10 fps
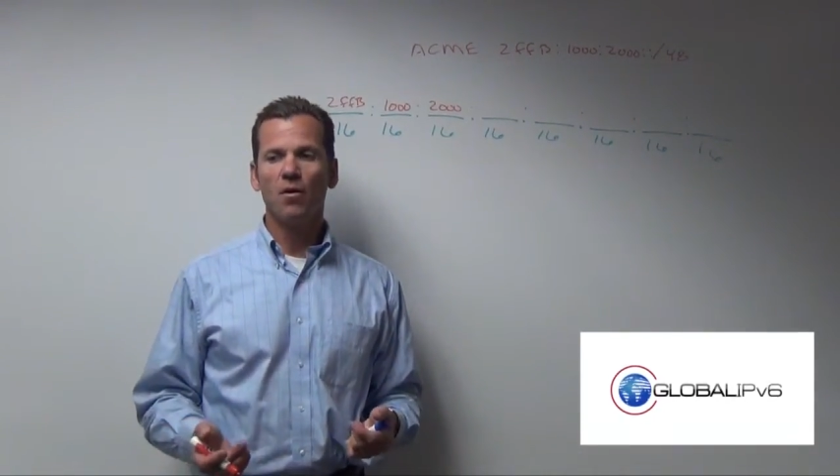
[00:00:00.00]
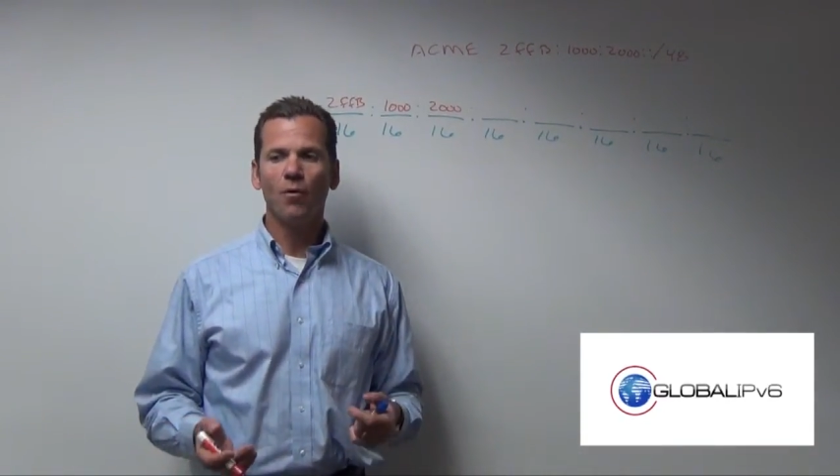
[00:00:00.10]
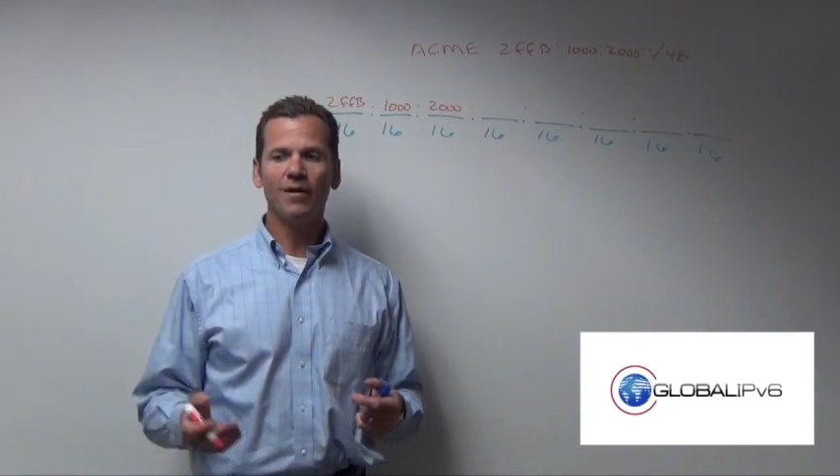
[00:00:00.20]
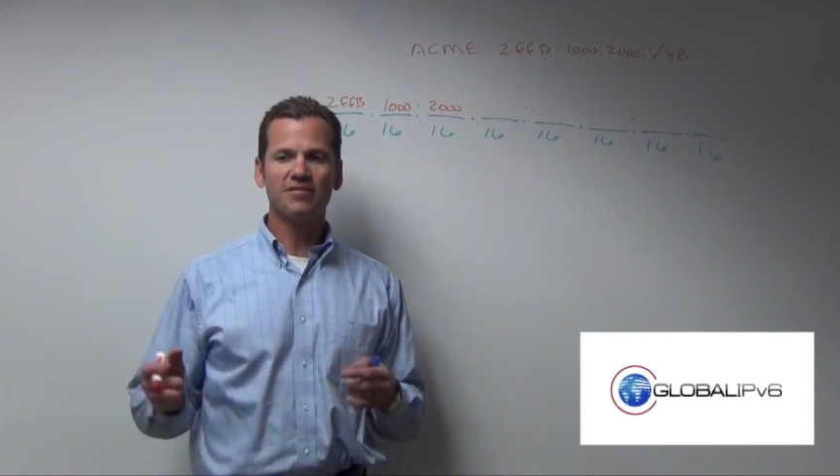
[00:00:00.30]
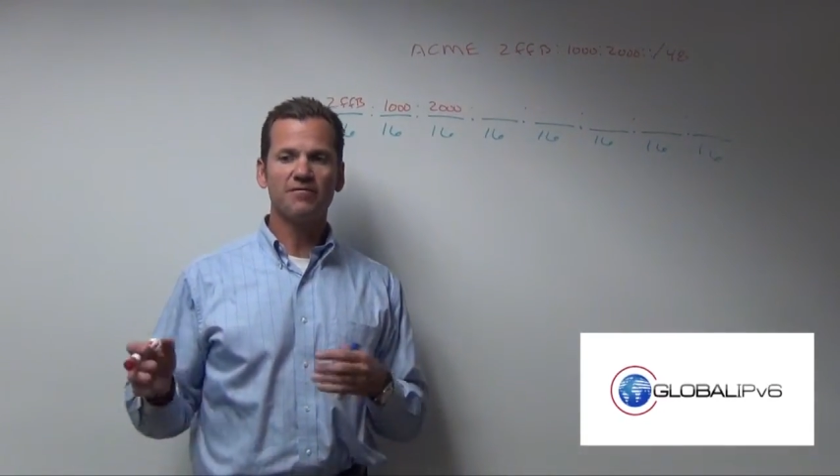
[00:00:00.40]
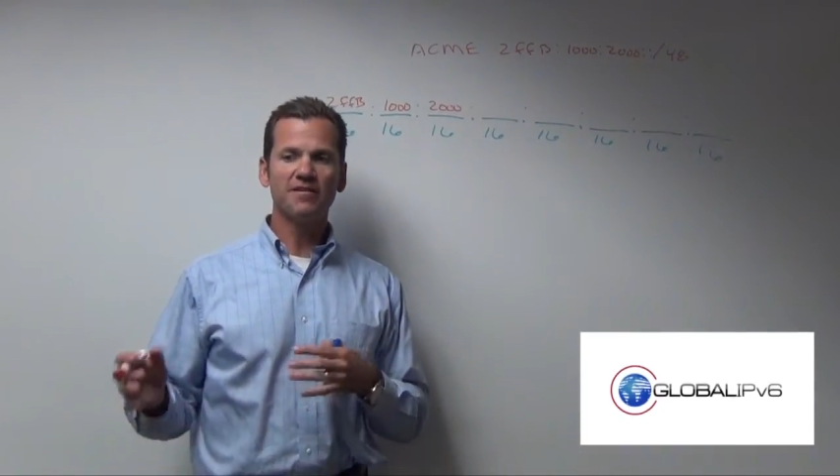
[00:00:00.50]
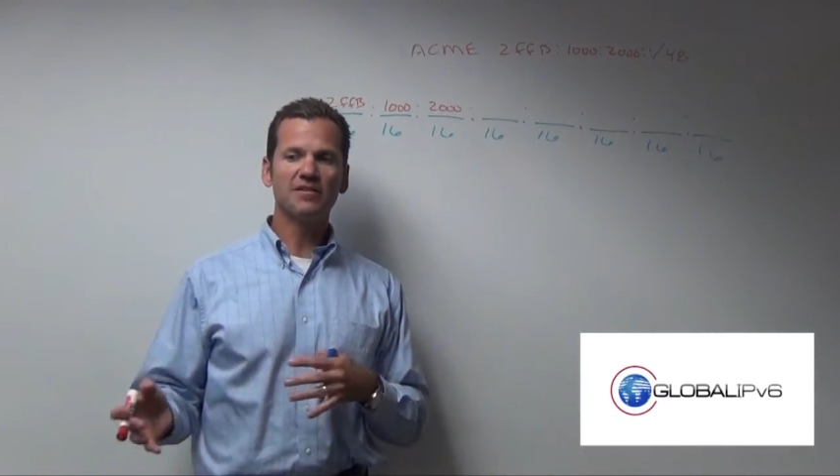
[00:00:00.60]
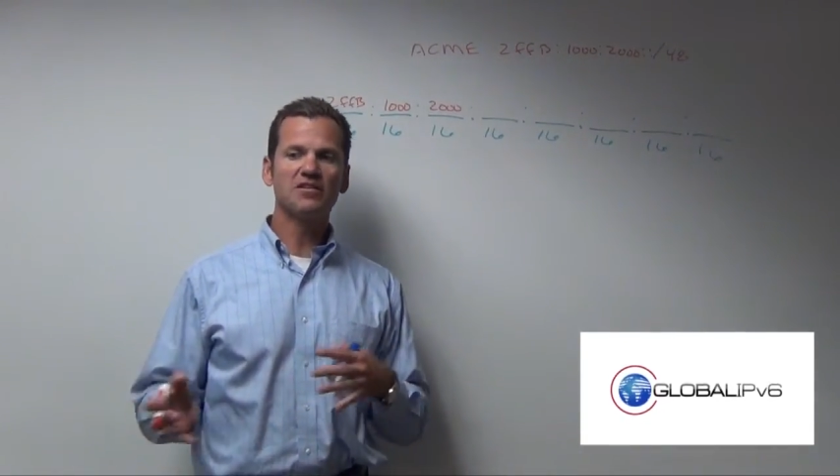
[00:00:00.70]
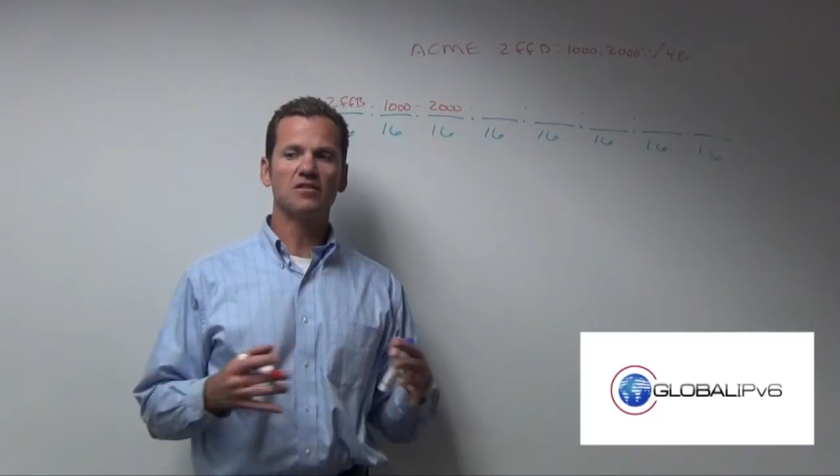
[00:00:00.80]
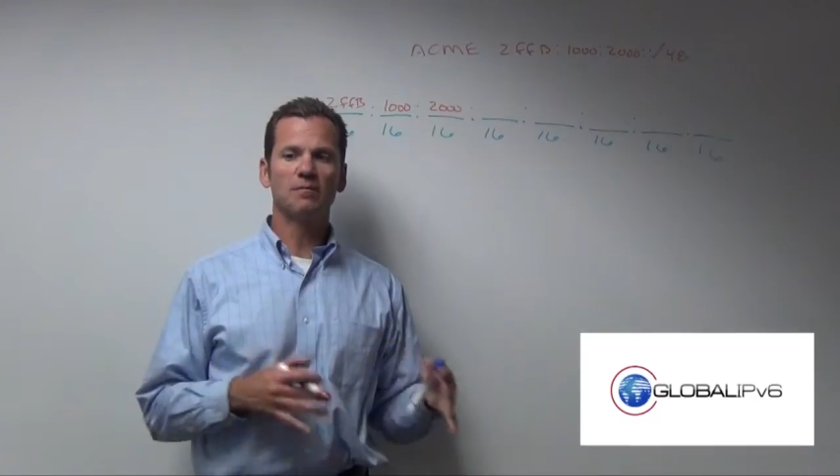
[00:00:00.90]
Well, that's
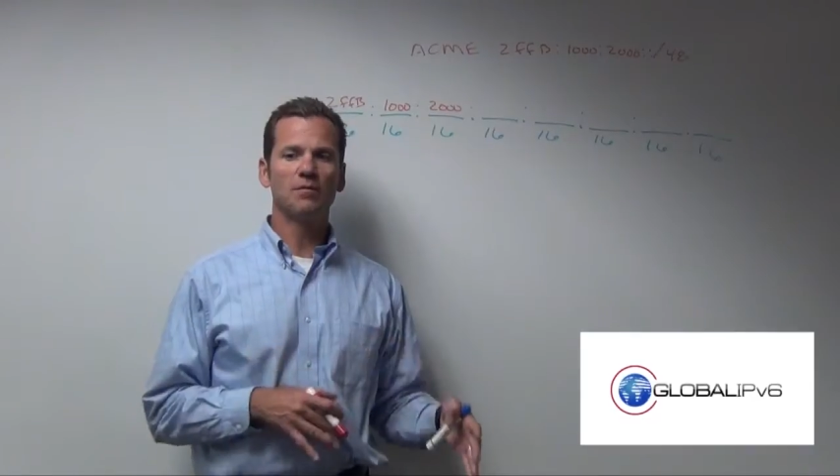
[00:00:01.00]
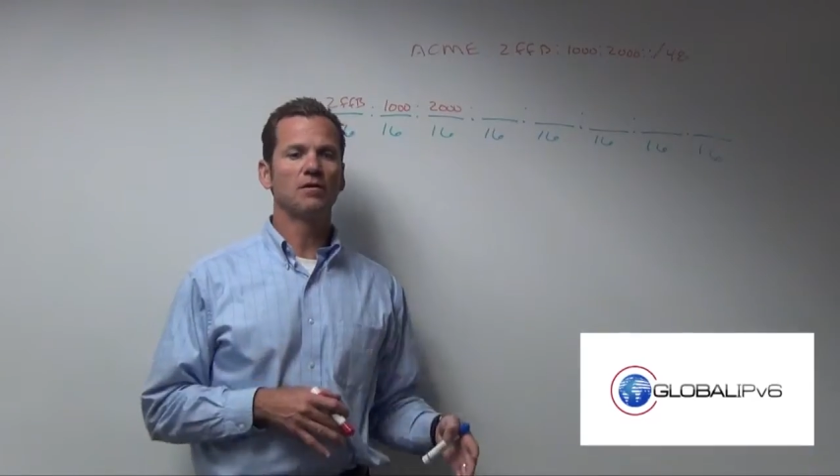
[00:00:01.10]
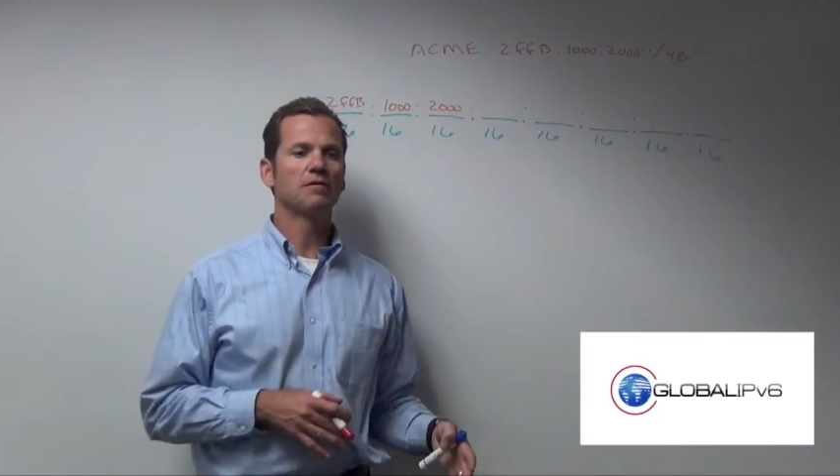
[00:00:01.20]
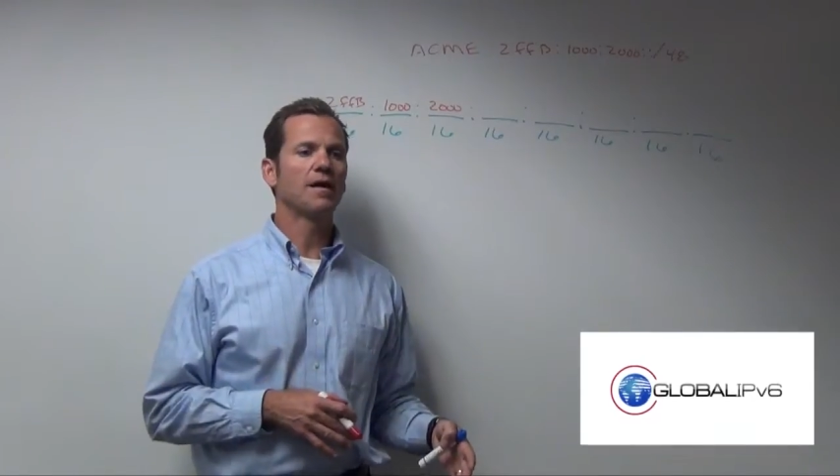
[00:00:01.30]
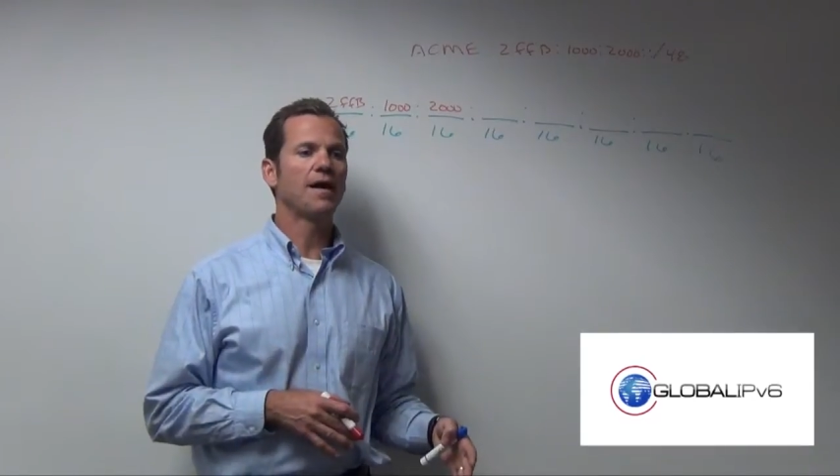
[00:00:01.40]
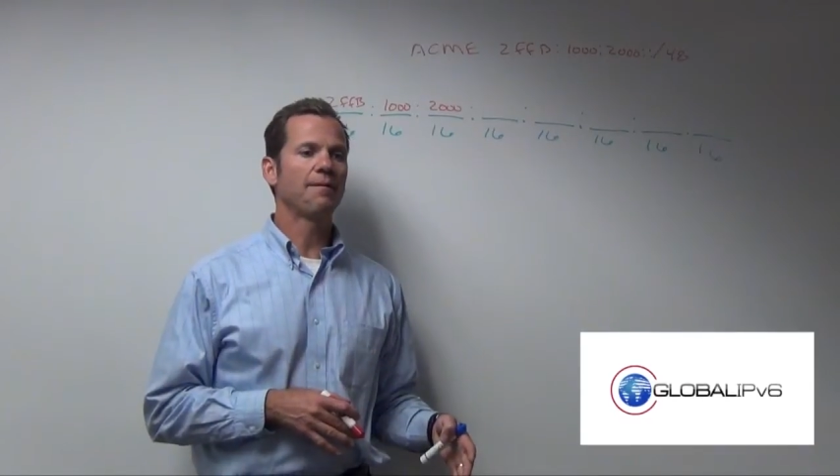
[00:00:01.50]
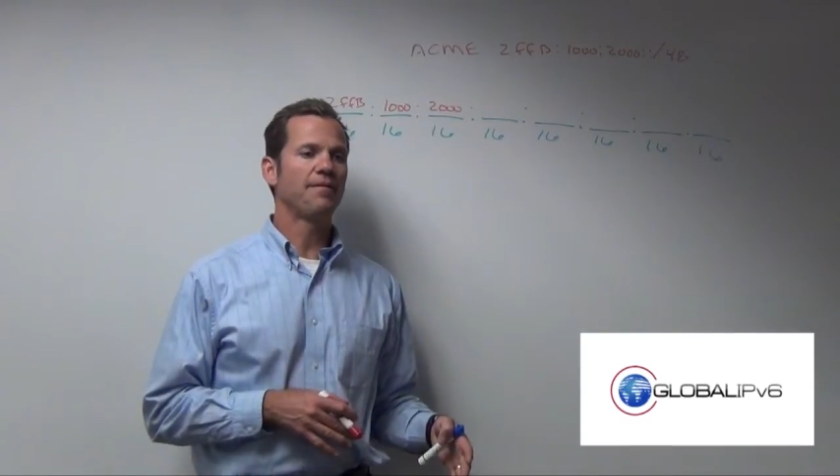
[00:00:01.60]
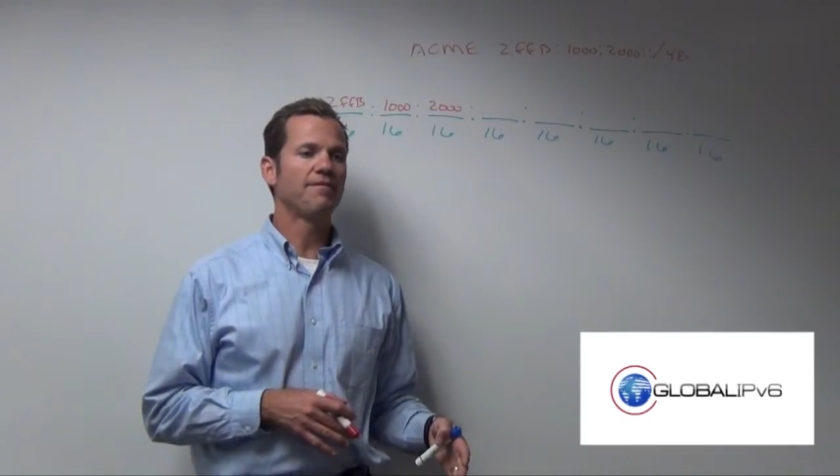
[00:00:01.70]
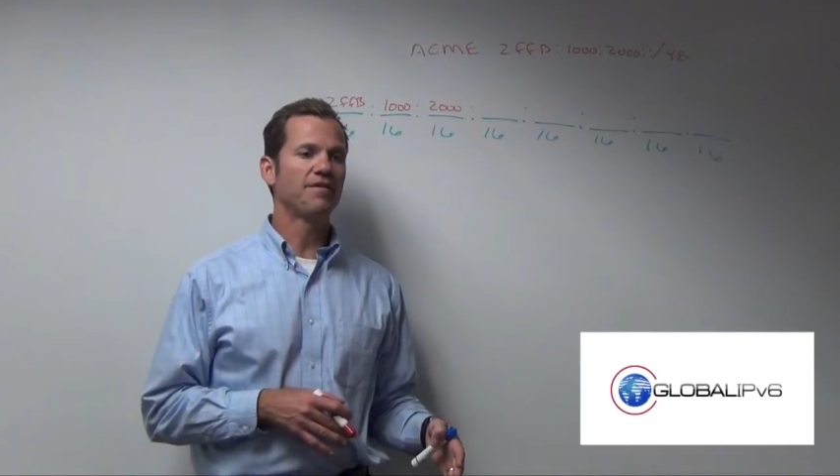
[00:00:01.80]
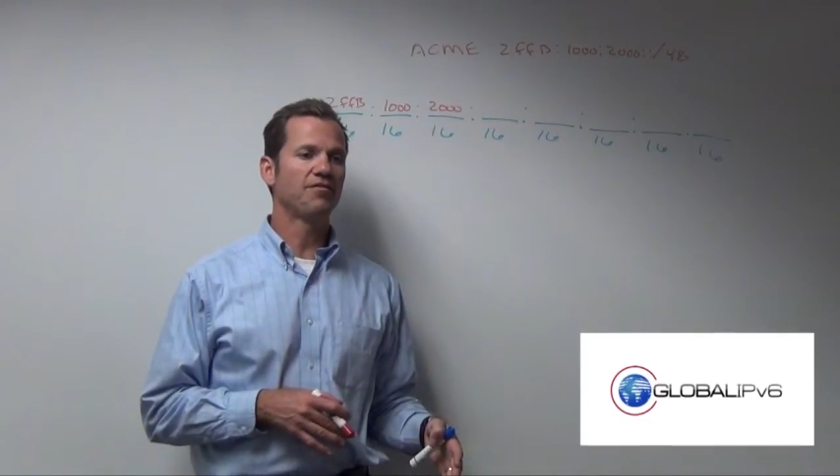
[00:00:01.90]
very similar in
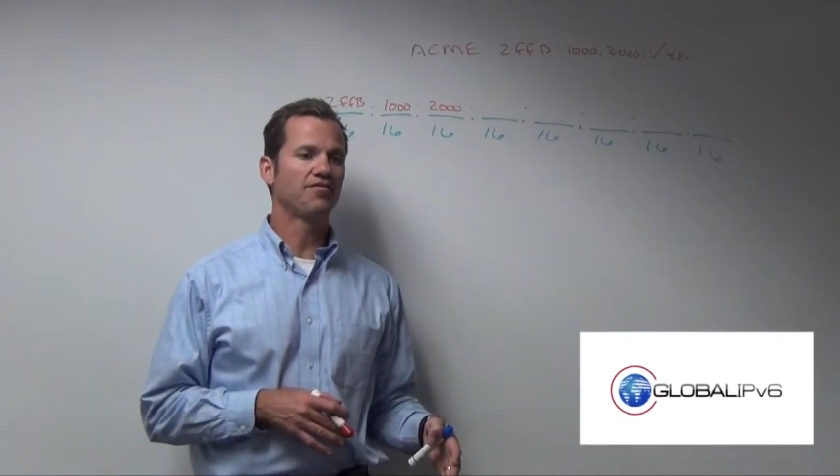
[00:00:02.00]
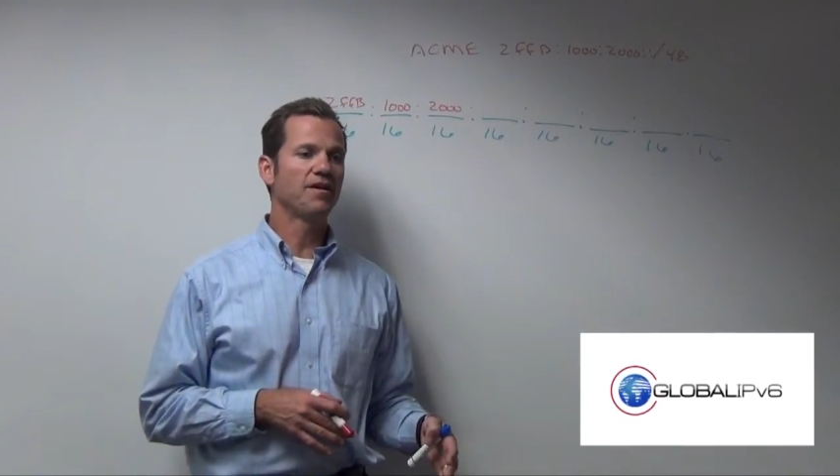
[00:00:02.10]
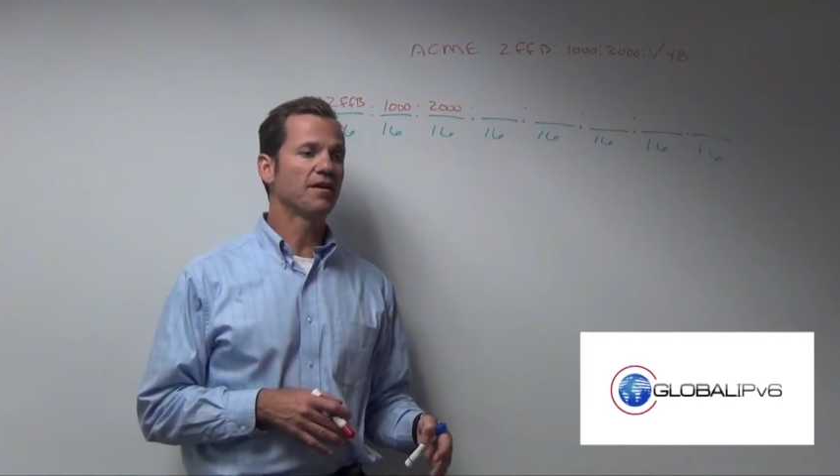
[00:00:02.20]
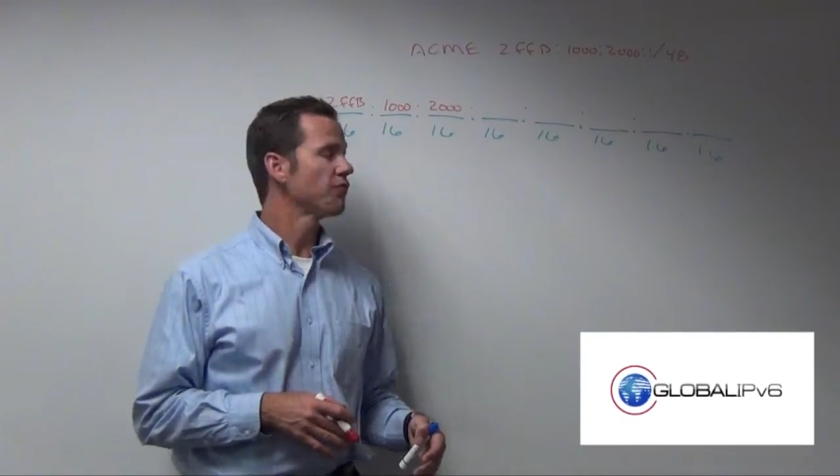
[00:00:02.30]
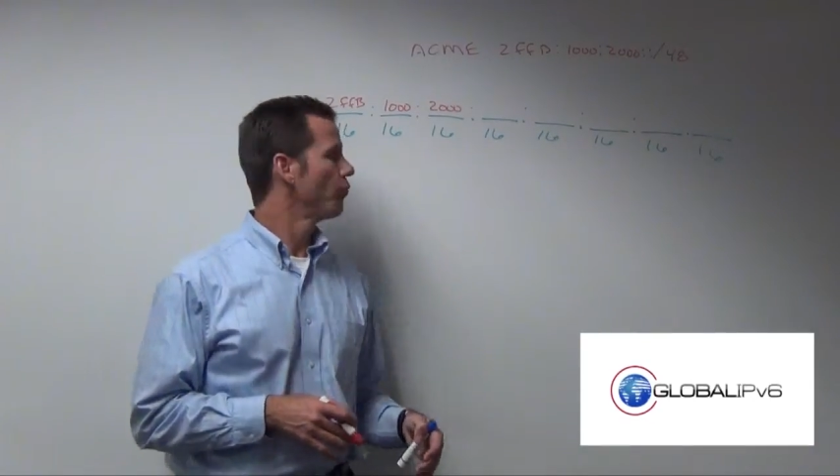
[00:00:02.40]
IPv6,